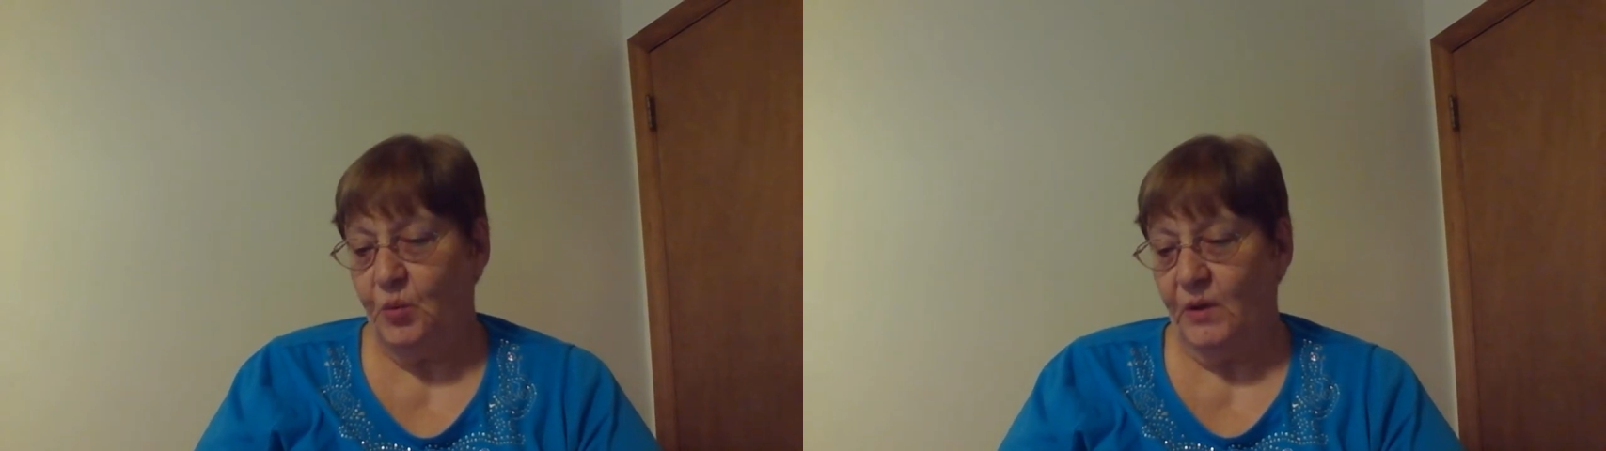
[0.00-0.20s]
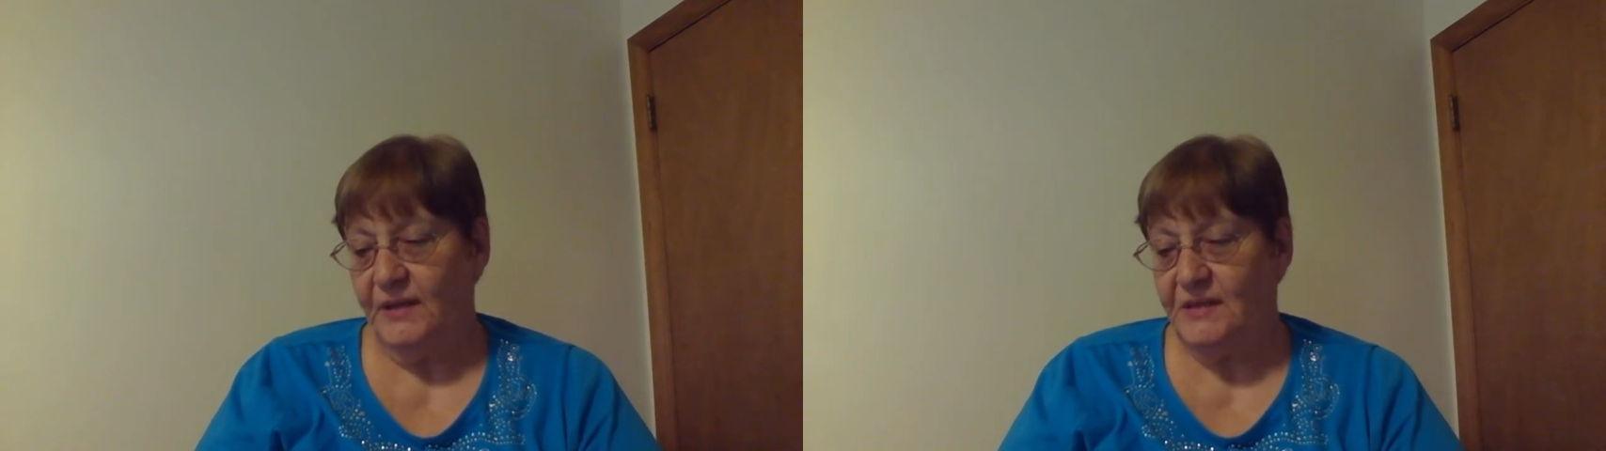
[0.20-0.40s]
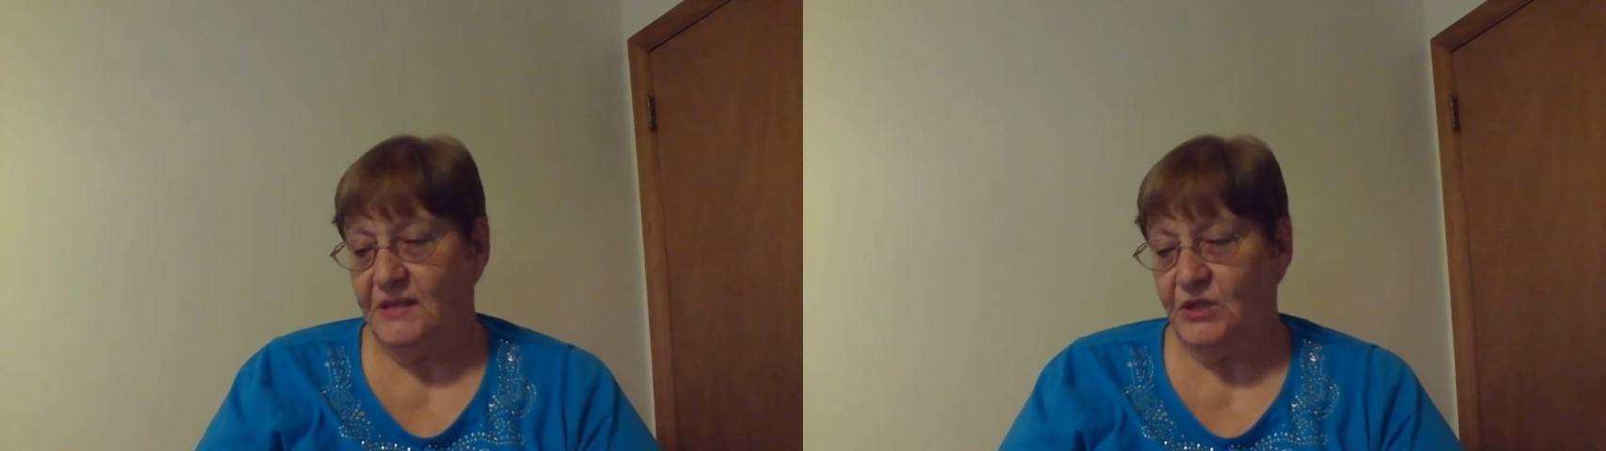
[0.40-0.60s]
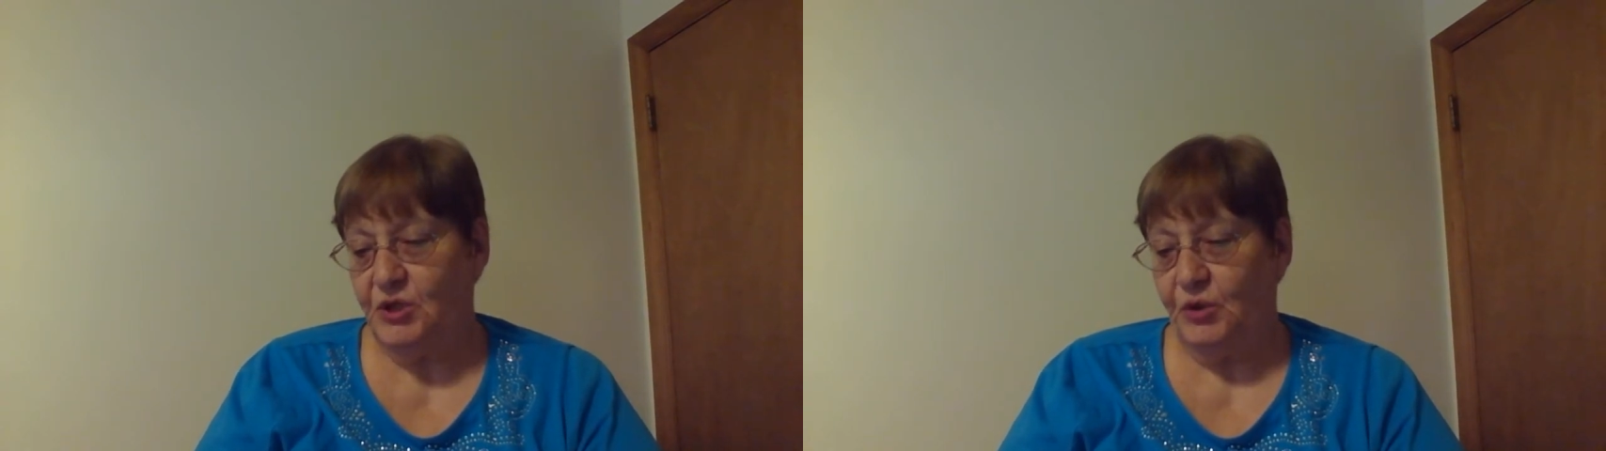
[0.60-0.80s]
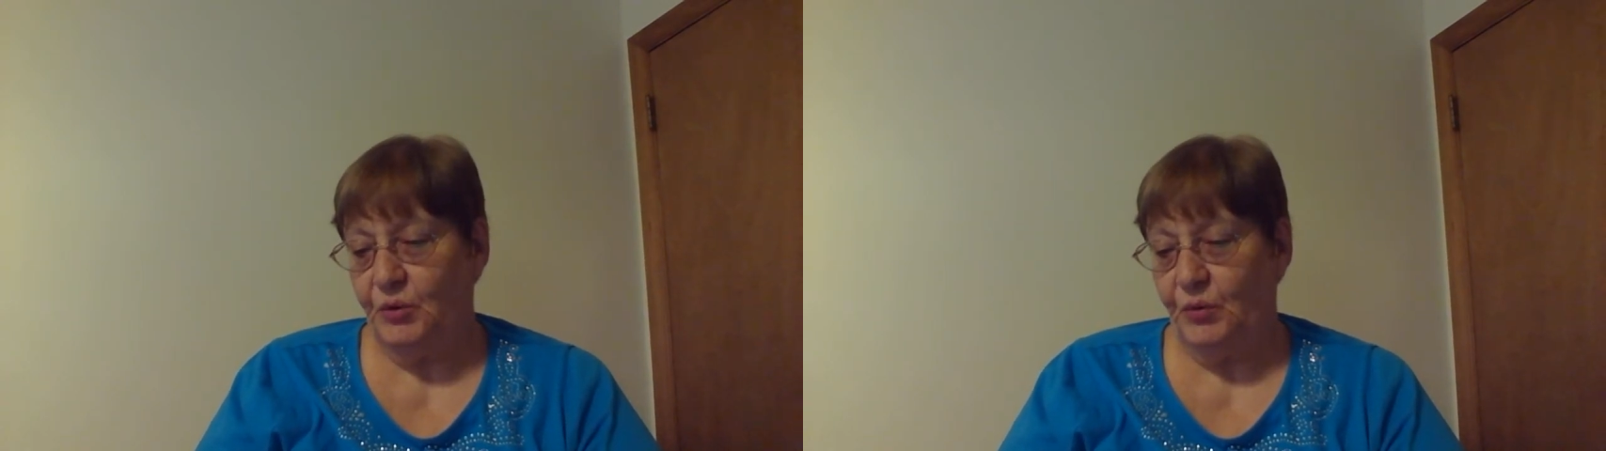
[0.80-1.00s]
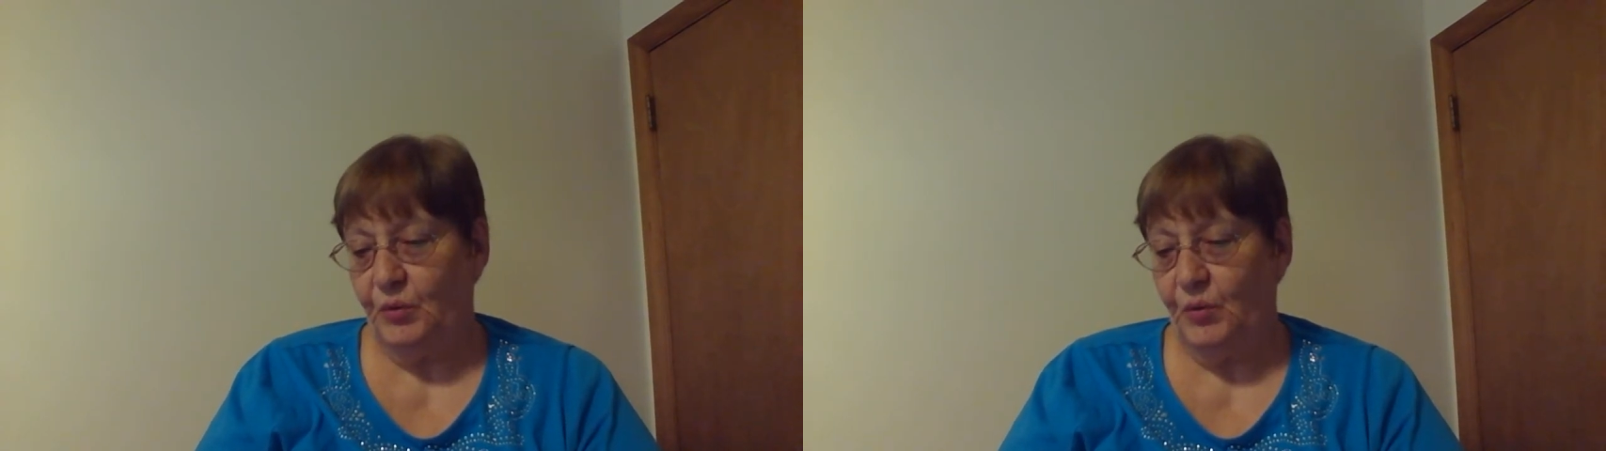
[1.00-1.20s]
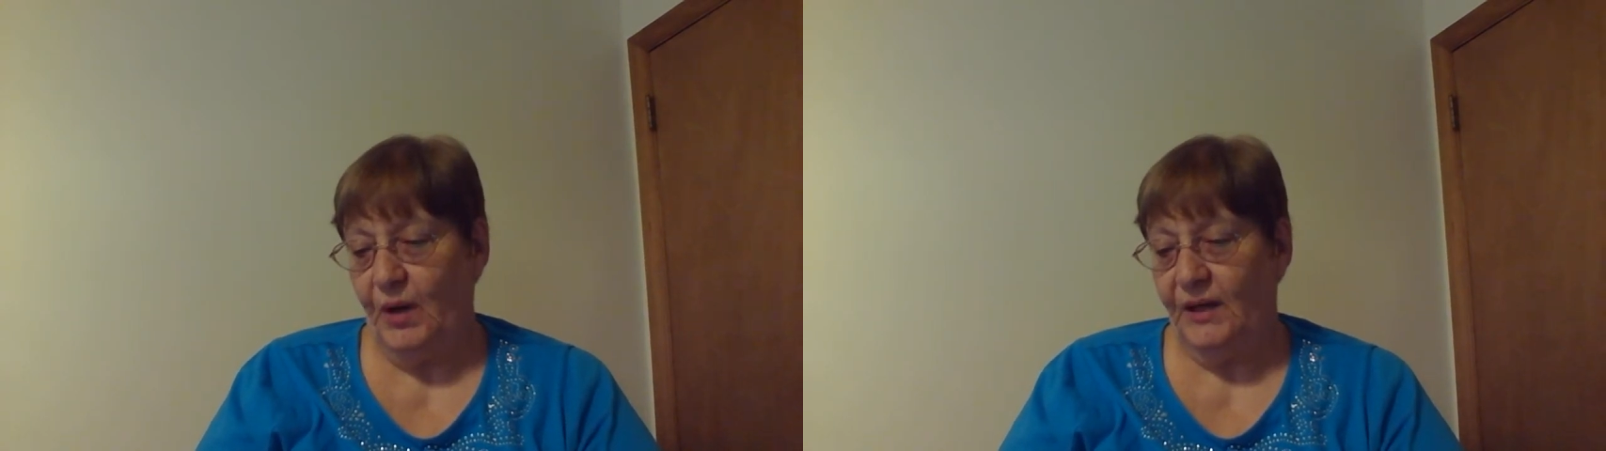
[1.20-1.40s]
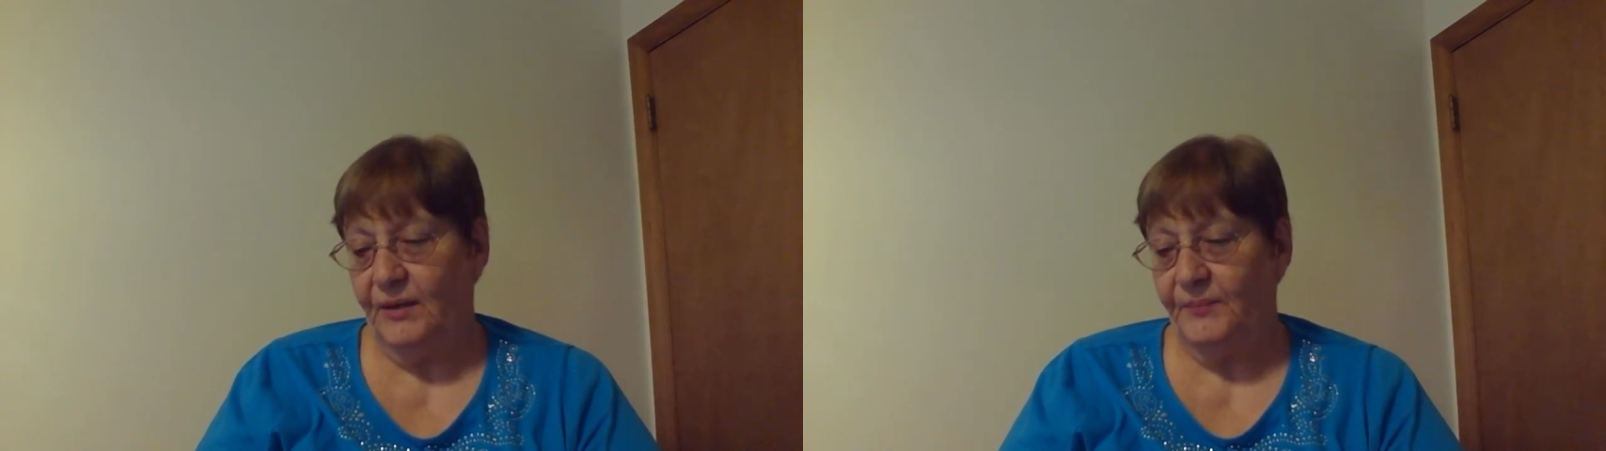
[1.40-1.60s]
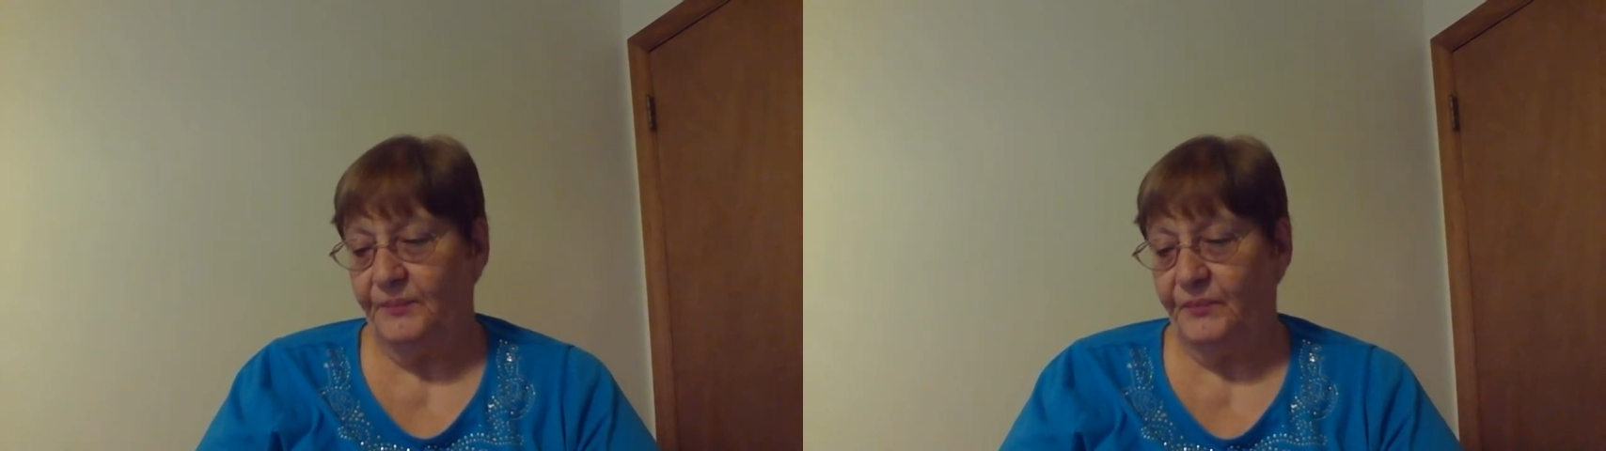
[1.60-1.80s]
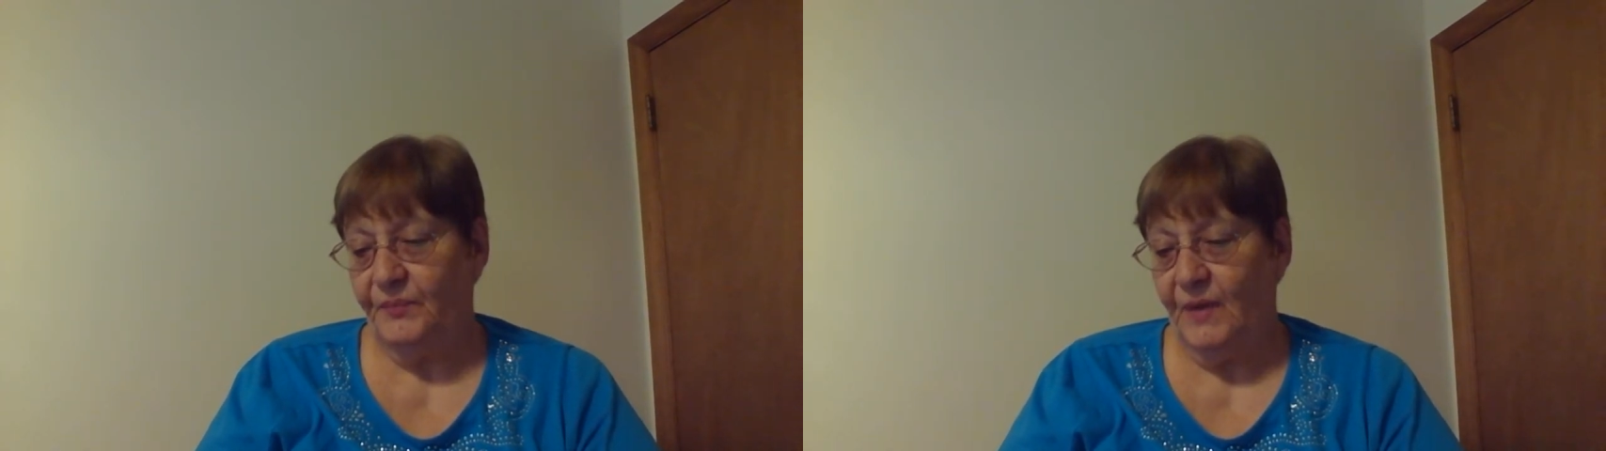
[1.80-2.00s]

was to um,